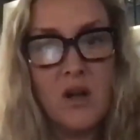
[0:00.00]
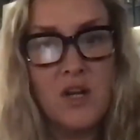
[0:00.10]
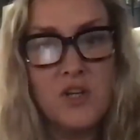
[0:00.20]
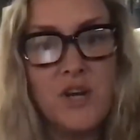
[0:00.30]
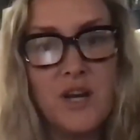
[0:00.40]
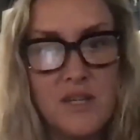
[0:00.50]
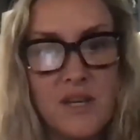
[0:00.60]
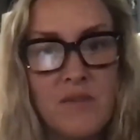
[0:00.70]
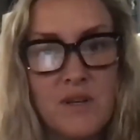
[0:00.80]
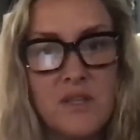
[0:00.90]
contract
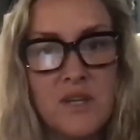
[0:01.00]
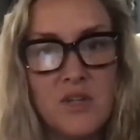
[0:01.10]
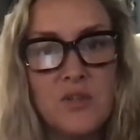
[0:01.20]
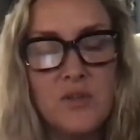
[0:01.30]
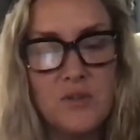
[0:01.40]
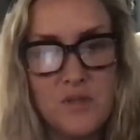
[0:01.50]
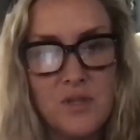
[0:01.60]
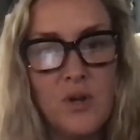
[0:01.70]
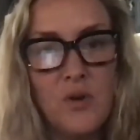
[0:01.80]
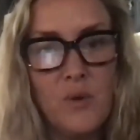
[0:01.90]
and residential.
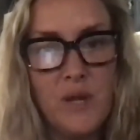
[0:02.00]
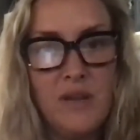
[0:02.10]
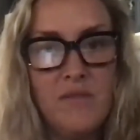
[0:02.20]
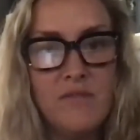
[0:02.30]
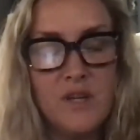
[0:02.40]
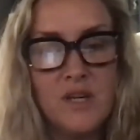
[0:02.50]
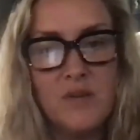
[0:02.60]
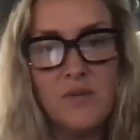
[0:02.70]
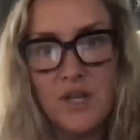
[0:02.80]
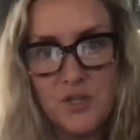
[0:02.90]
So we've done
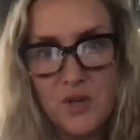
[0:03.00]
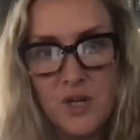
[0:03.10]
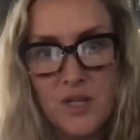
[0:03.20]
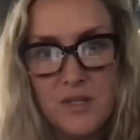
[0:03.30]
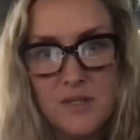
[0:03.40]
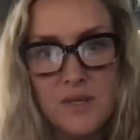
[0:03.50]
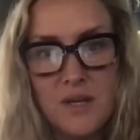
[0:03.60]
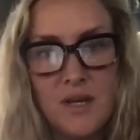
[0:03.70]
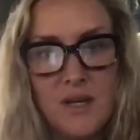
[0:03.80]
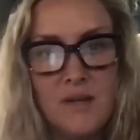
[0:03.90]
restaurants
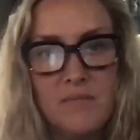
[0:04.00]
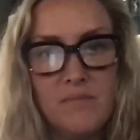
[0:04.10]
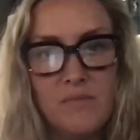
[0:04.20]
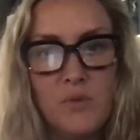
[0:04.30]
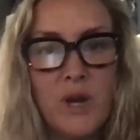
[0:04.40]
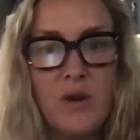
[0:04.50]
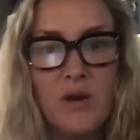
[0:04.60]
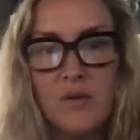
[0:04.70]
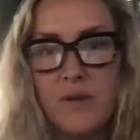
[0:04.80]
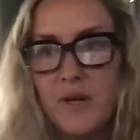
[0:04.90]
throughout our
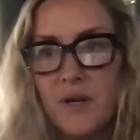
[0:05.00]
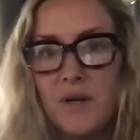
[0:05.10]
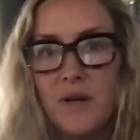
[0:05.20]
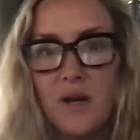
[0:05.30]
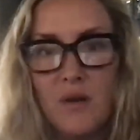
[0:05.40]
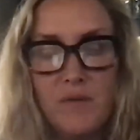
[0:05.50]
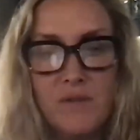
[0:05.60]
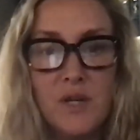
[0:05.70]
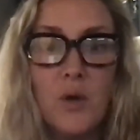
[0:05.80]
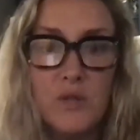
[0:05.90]
career. We've
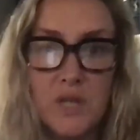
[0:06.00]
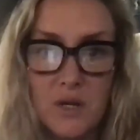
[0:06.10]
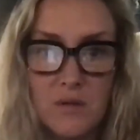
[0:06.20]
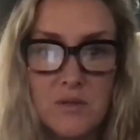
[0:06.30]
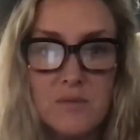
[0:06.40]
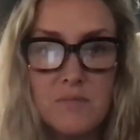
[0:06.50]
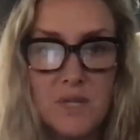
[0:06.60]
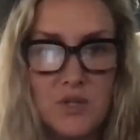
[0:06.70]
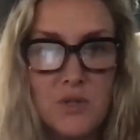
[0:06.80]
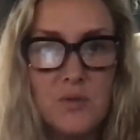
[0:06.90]
done hotels,
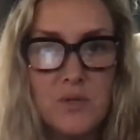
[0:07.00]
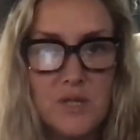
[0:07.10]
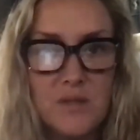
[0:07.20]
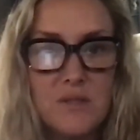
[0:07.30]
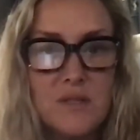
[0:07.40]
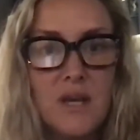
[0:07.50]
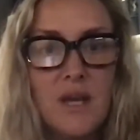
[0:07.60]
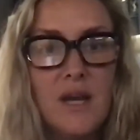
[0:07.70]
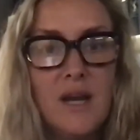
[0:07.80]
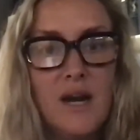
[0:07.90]
major hotels.
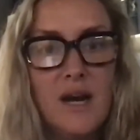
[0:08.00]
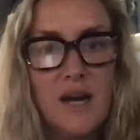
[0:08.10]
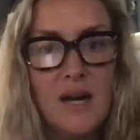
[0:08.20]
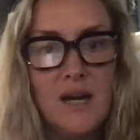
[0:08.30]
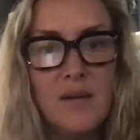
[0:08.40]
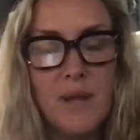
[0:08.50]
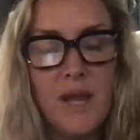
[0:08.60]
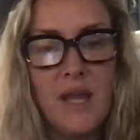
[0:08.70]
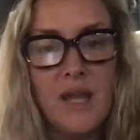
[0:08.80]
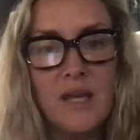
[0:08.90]

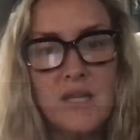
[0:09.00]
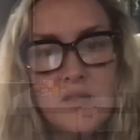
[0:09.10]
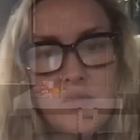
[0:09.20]
And